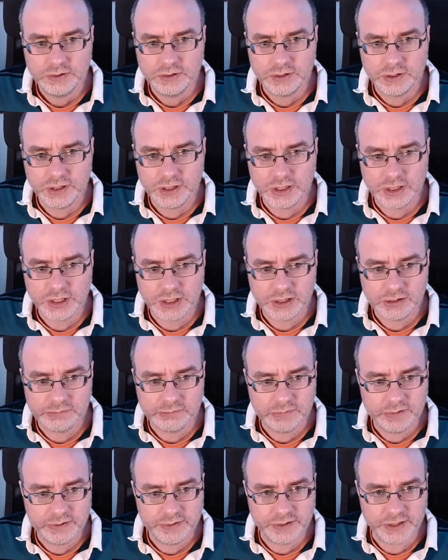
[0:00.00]

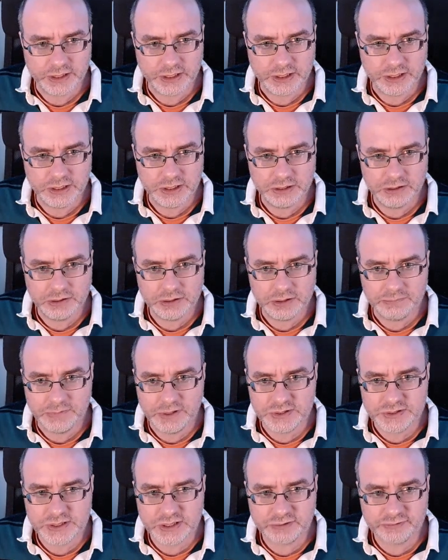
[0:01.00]
the
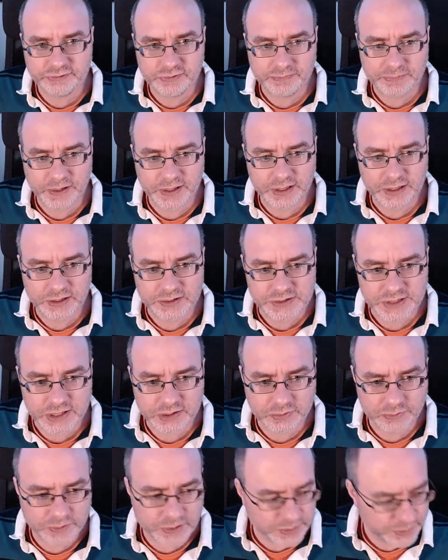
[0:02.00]
music for playing us
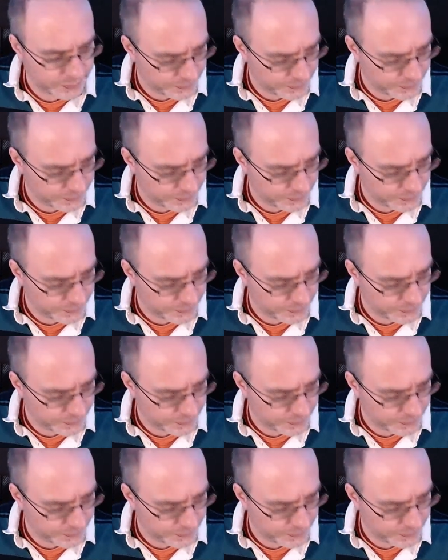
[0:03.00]
out with.